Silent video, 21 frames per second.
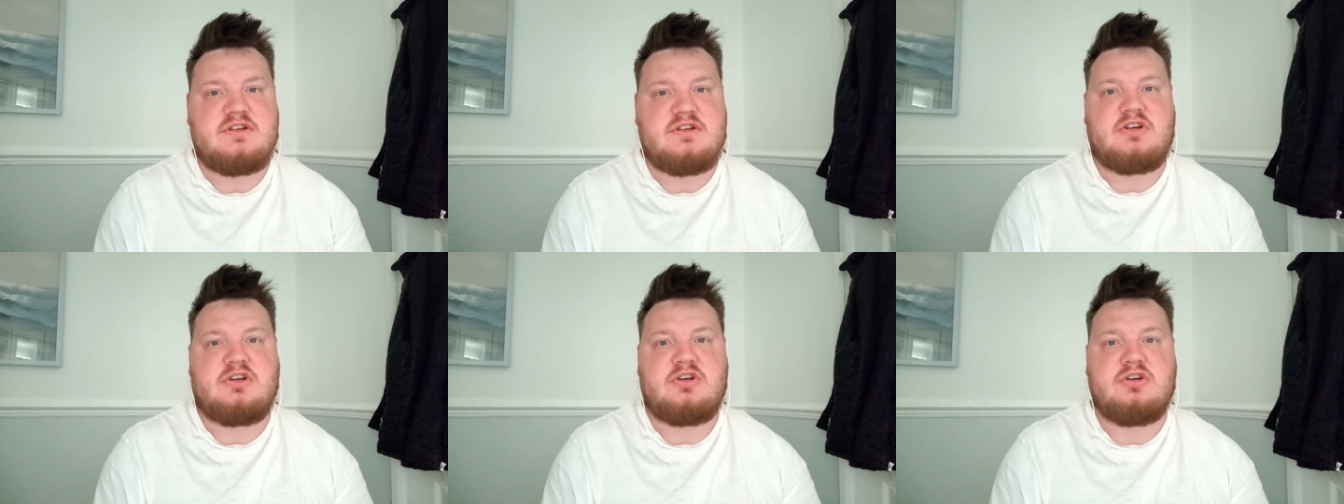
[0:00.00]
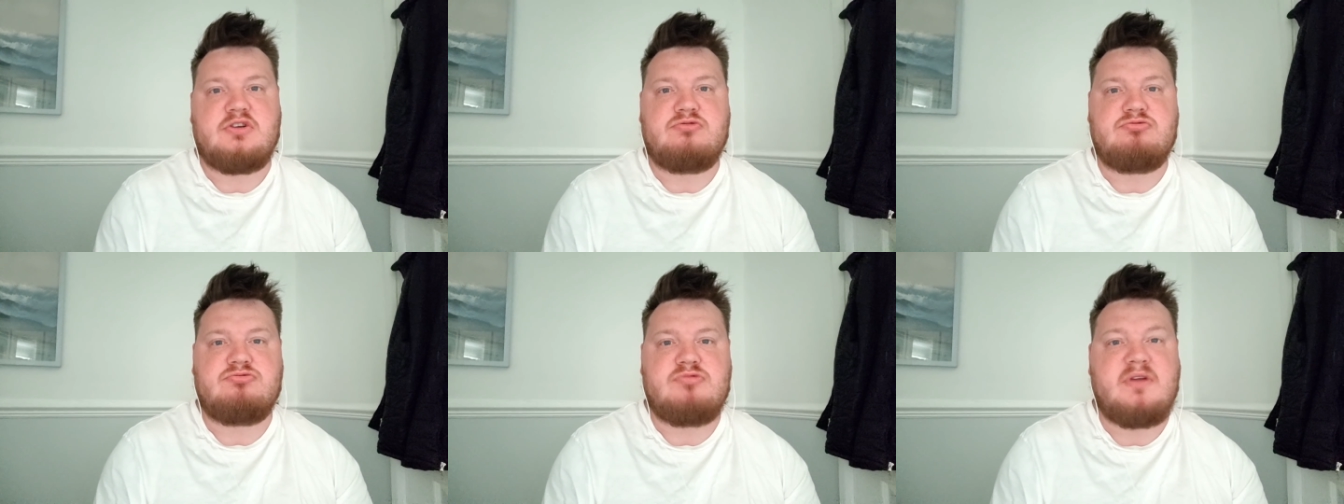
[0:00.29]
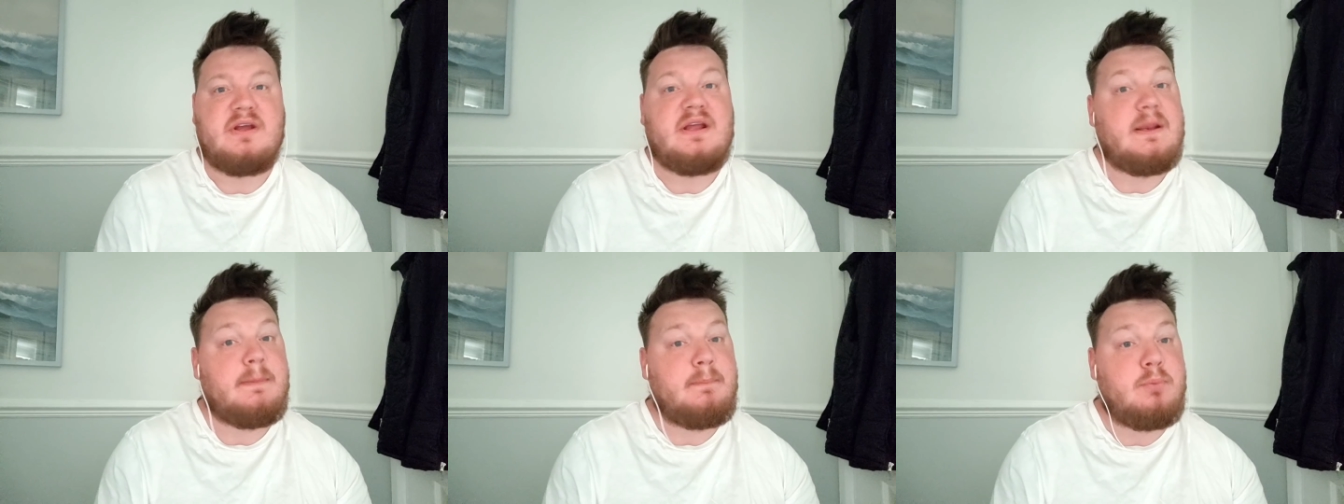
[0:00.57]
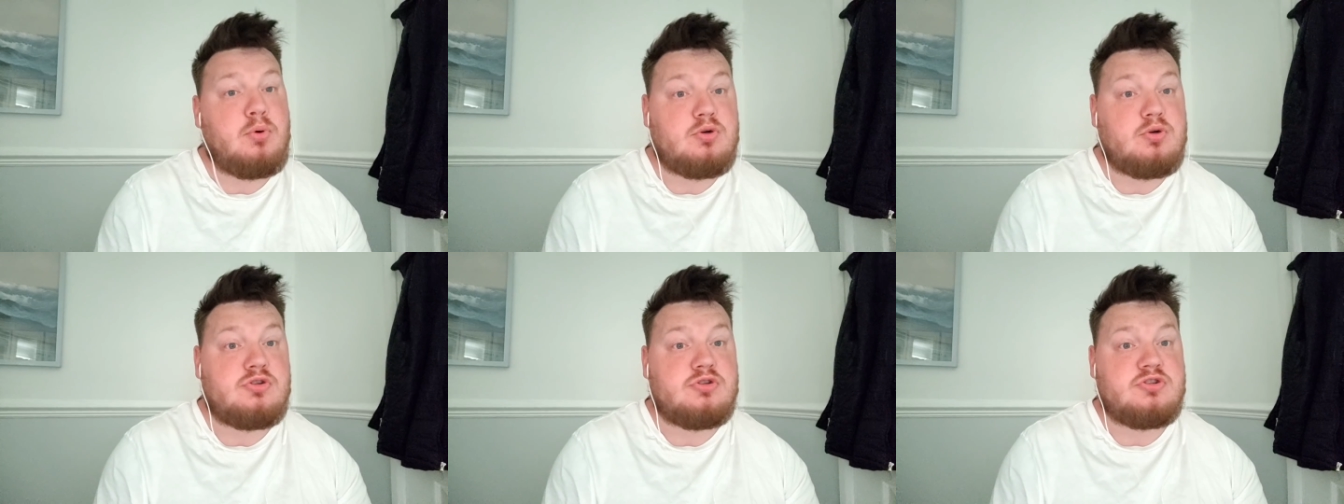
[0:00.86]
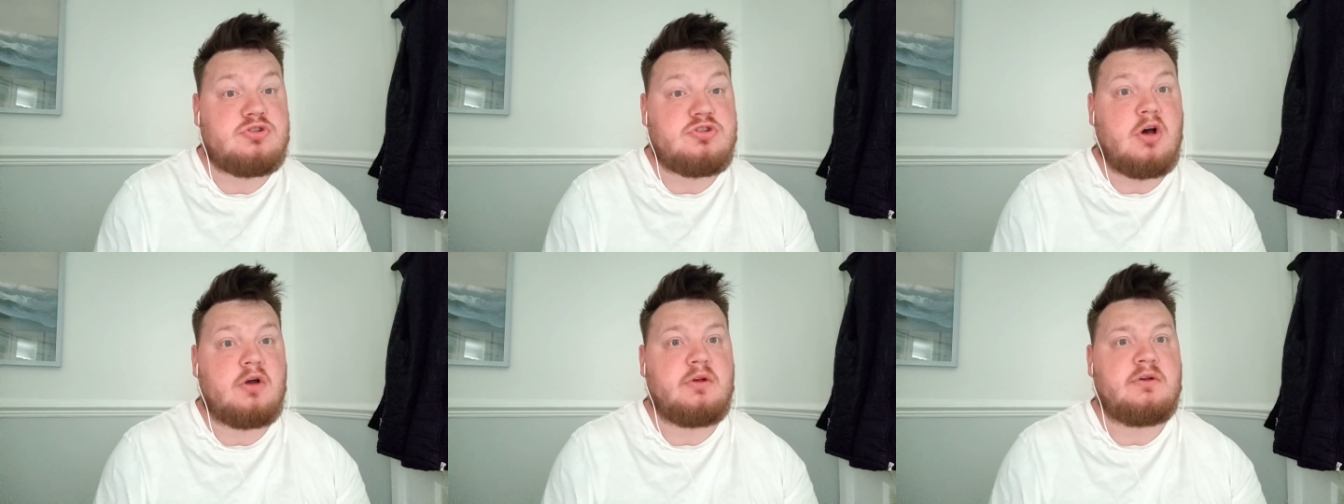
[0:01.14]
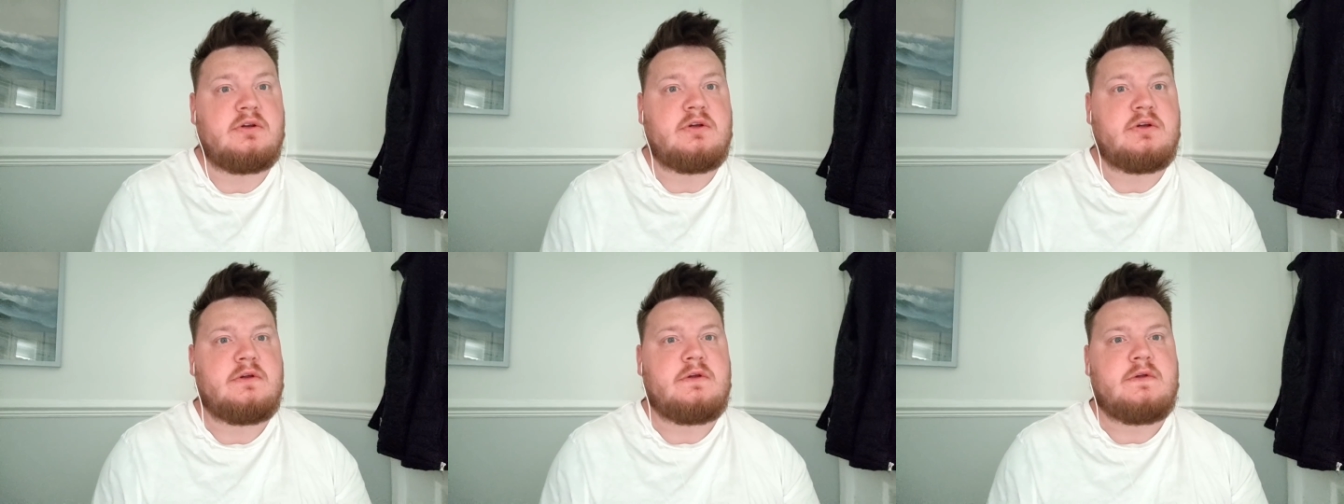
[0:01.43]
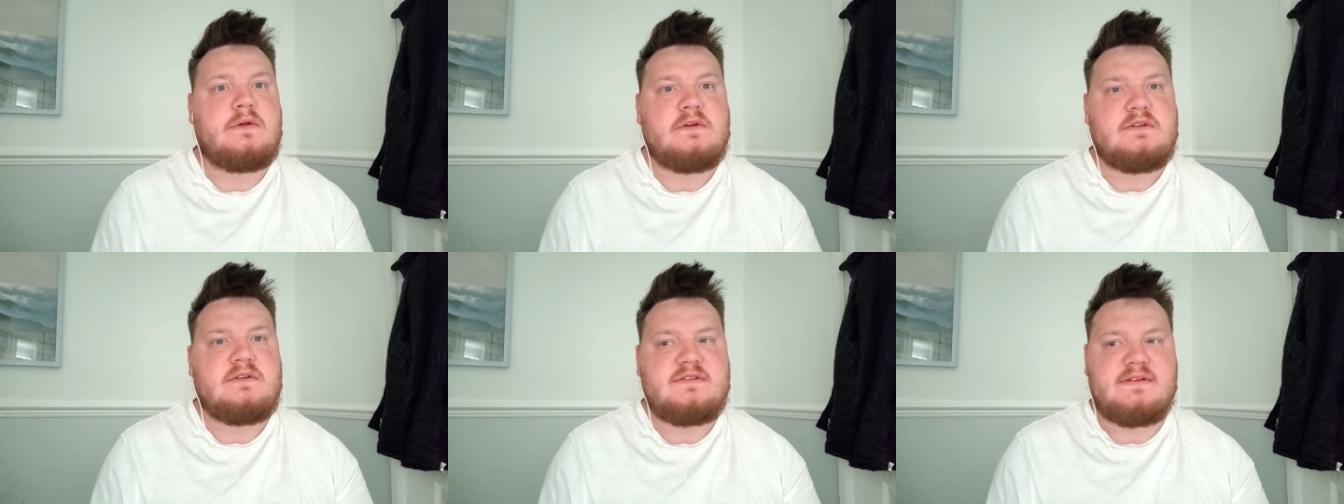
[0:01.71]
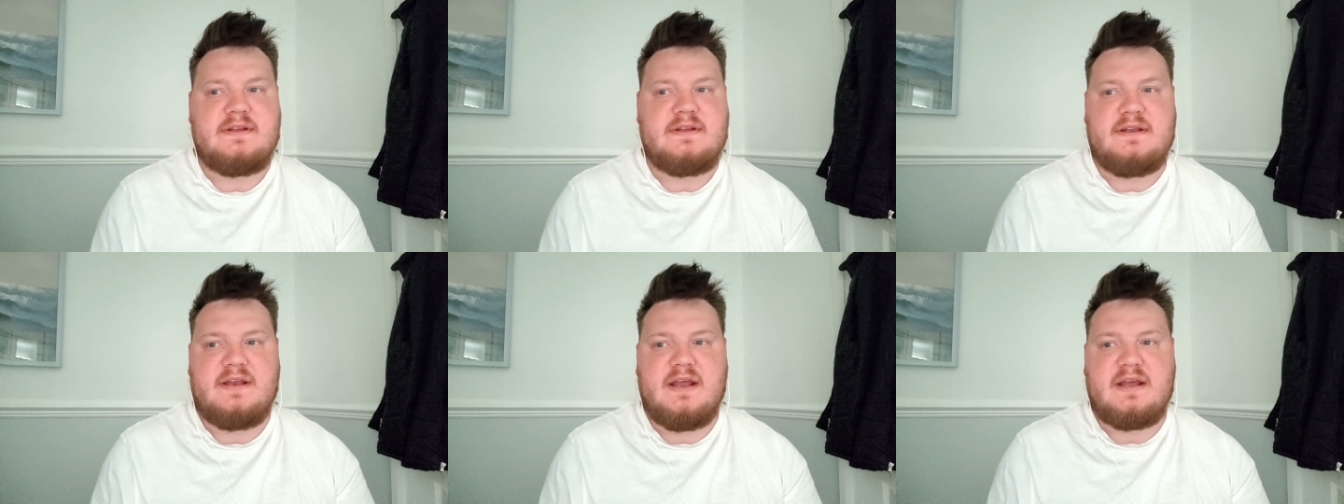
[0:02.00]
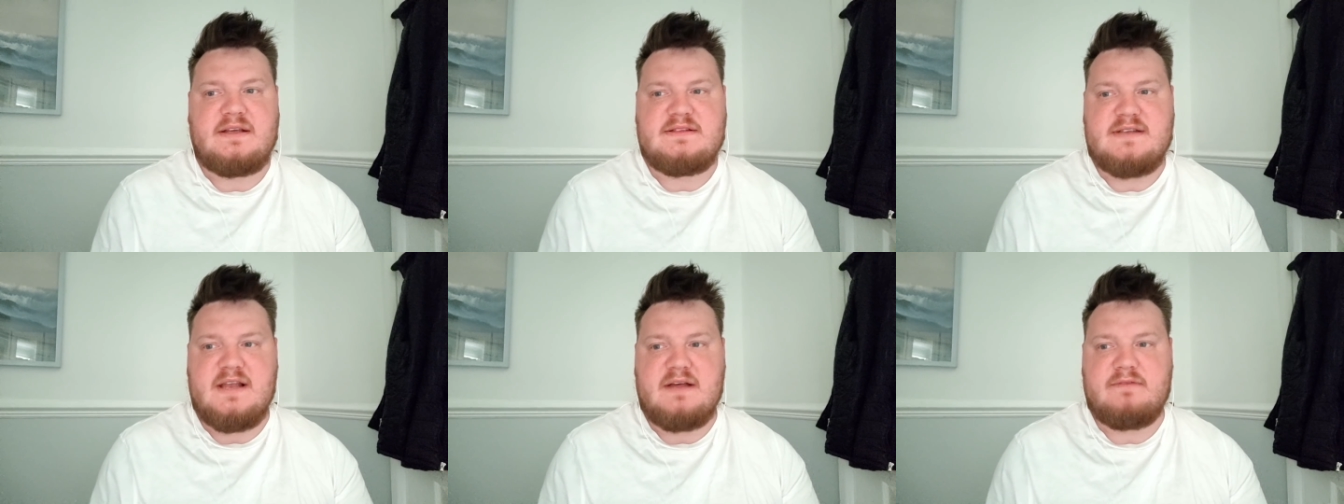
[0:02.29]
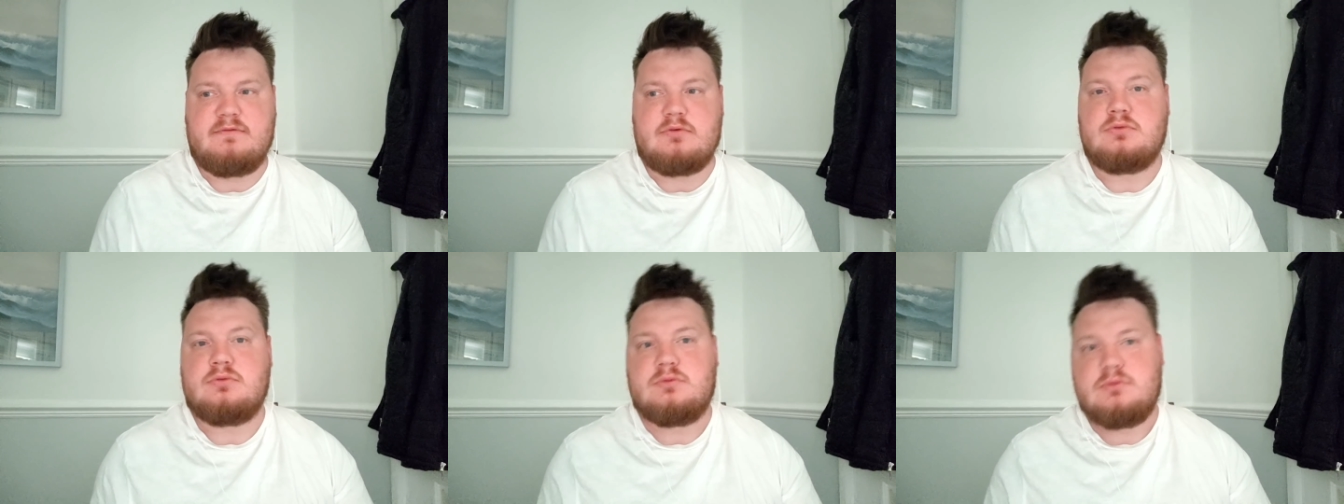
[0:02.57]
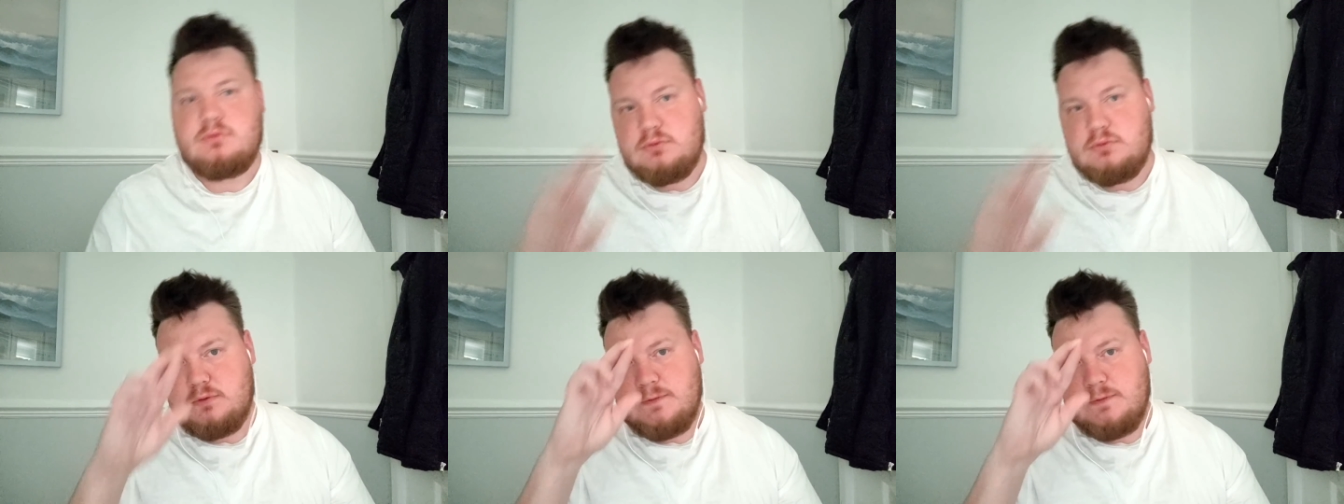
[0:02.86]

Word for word: that can really push us on to the next level.